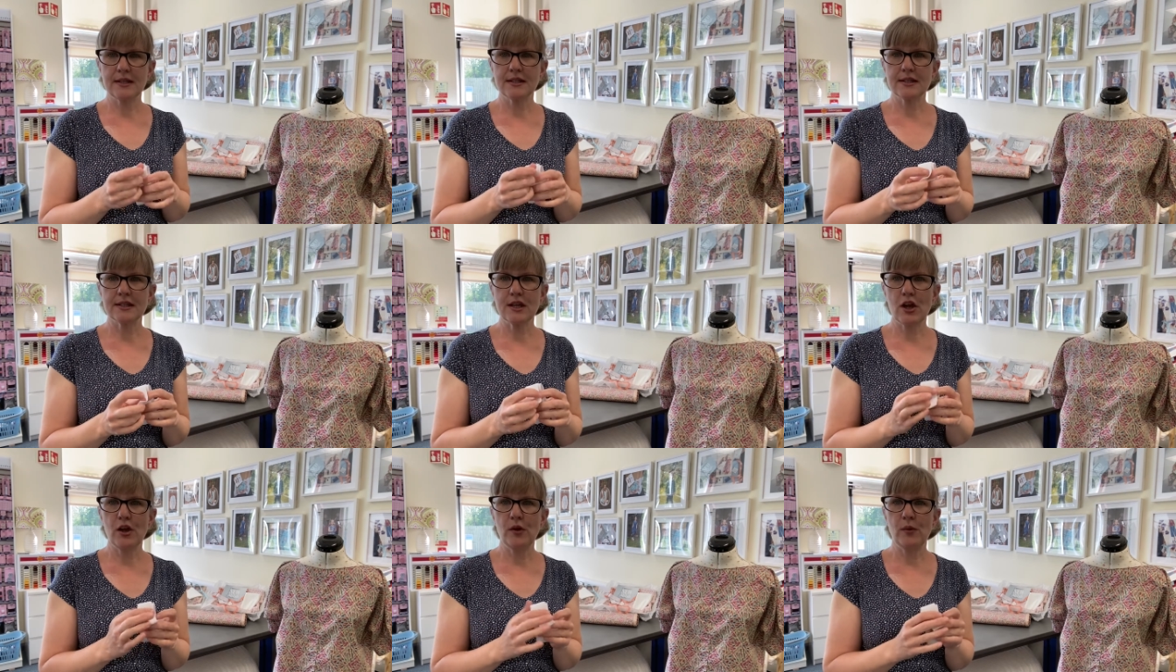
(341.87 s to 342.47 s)

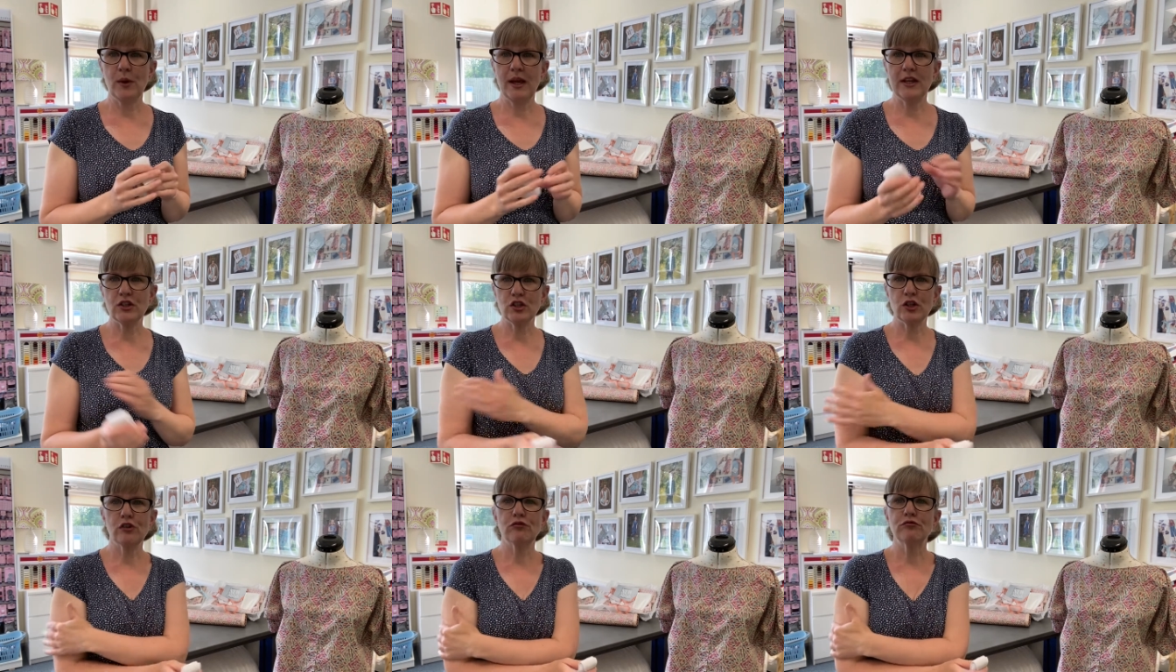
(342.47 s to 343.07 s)
So
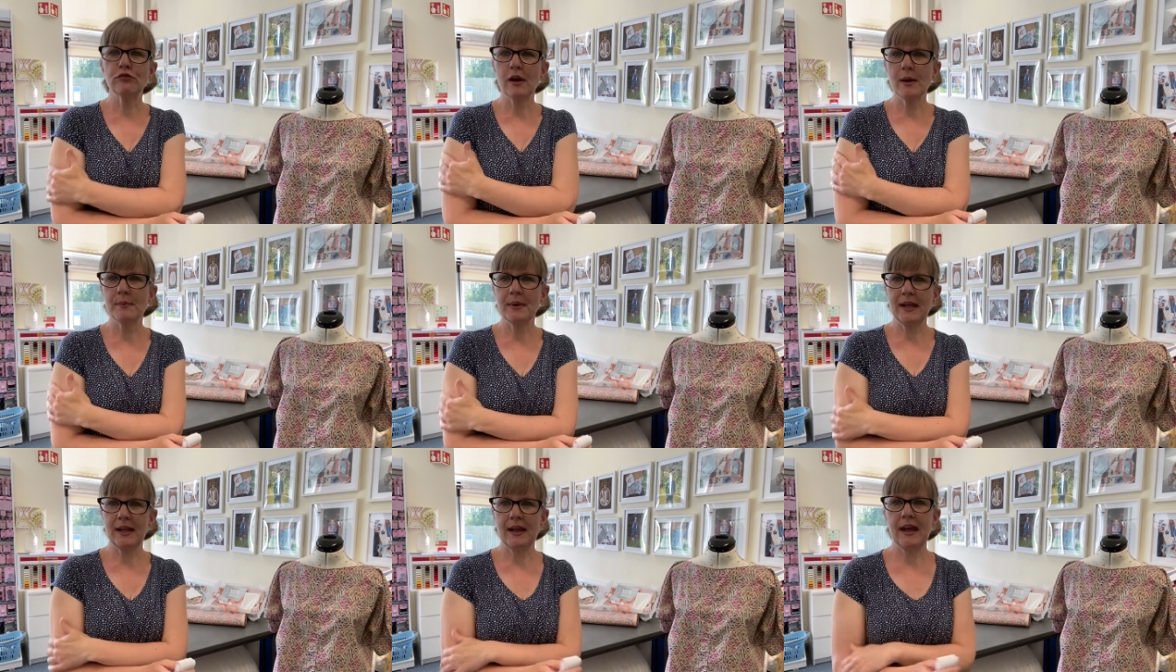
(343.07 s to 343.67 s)
it shouldn't
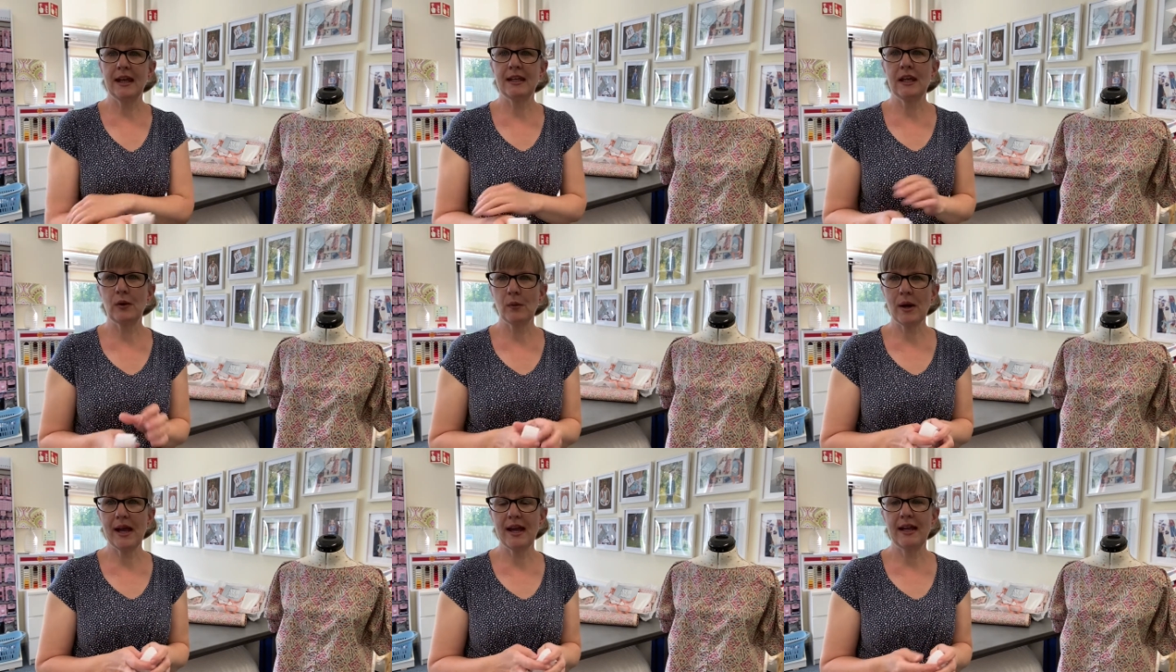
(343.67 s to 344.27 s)
rub in any
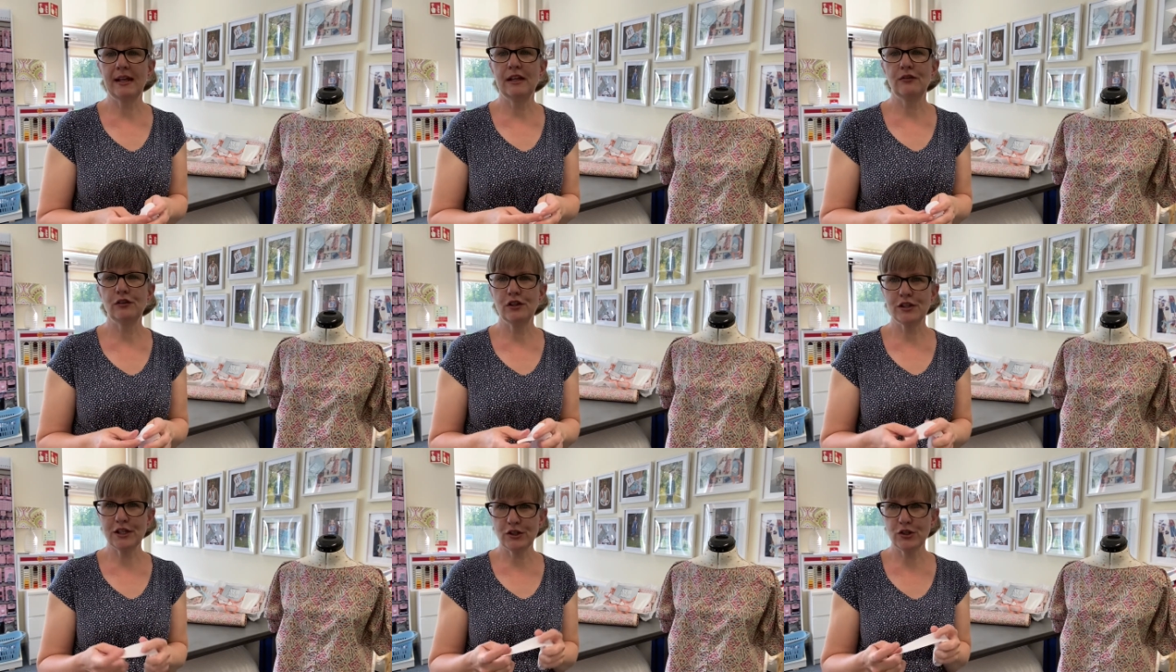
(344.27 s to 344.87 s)
way, and if
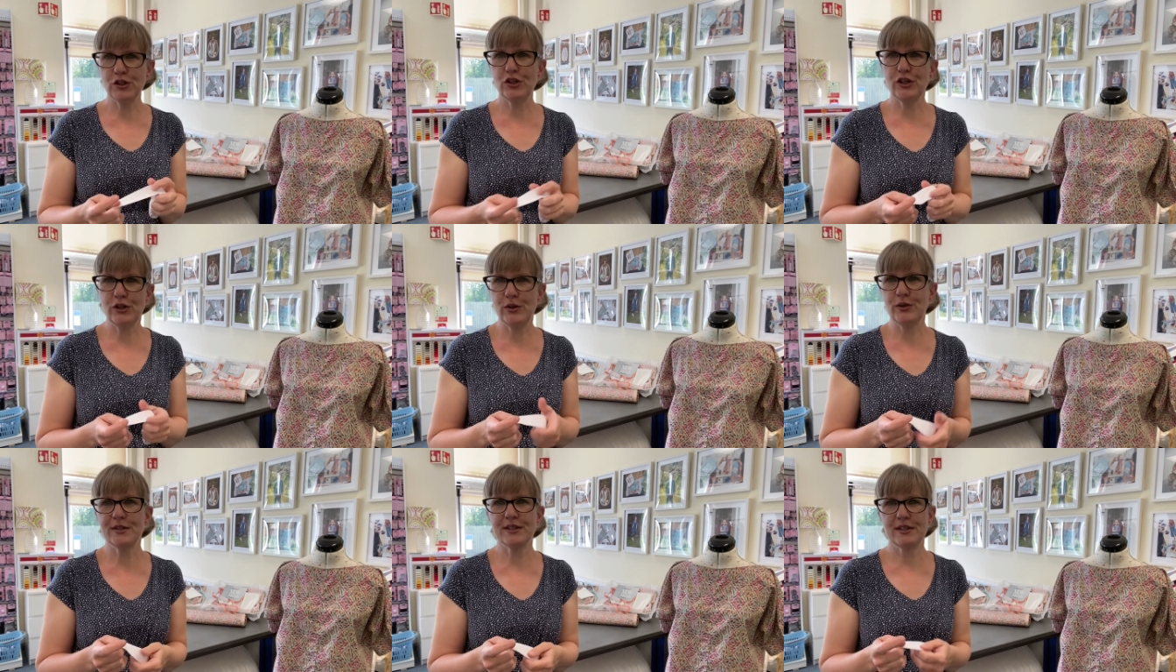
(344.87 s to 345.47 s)
you did
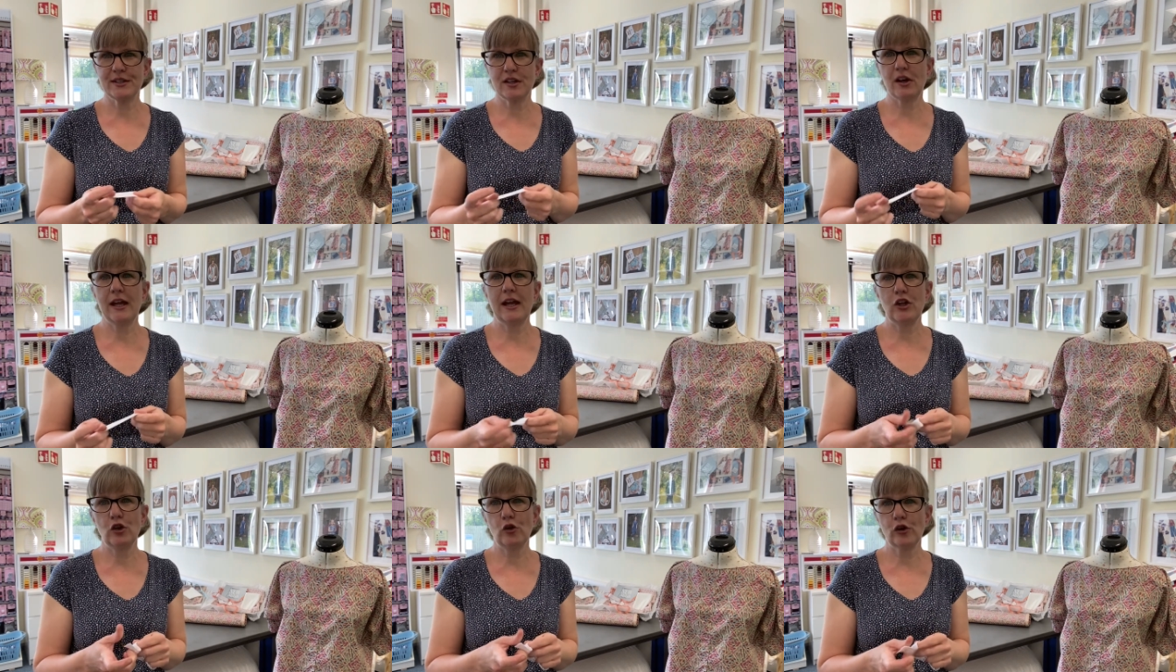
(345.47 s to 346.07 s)
choose to
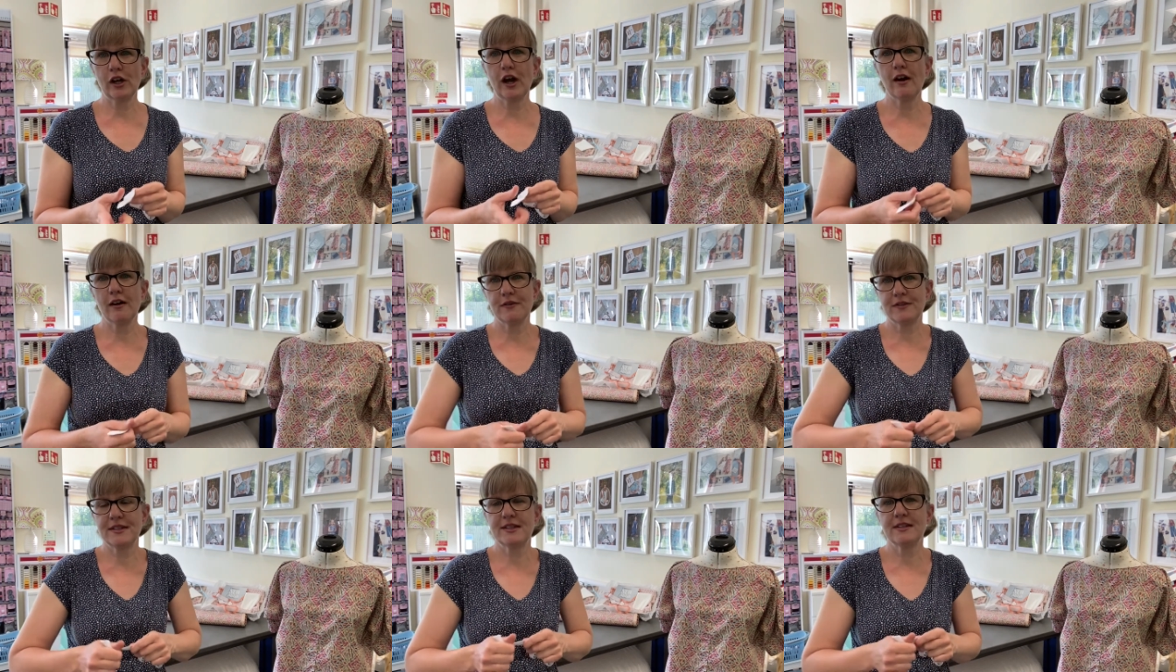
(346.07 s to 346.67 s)
tighten your
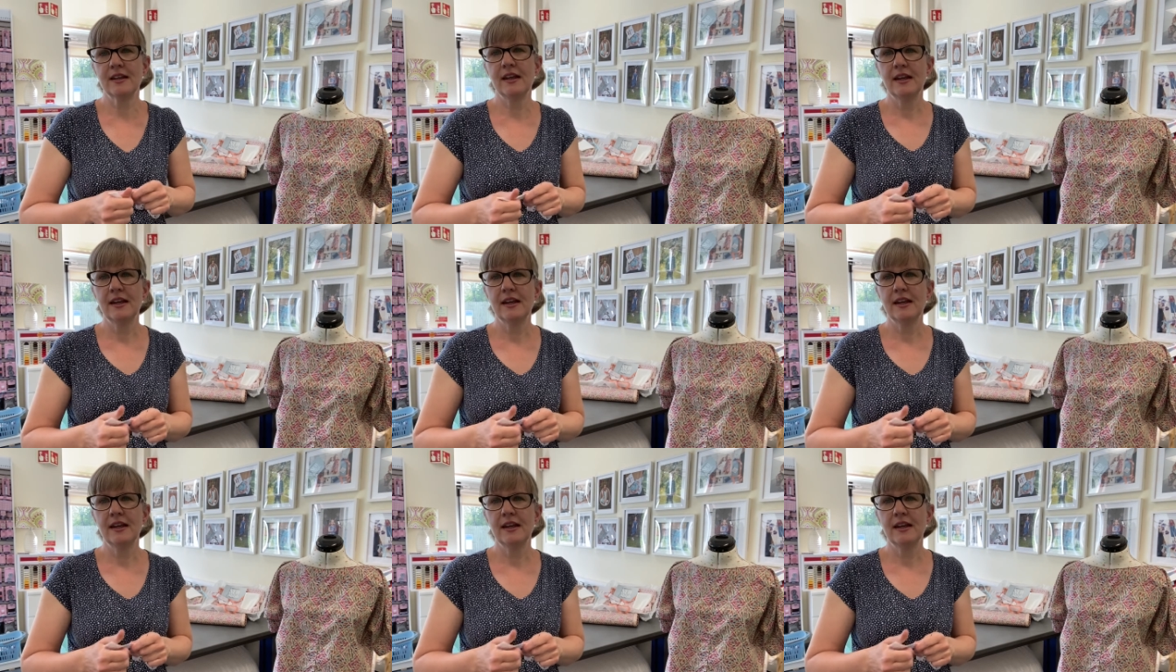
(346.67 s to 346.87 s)
cuffs,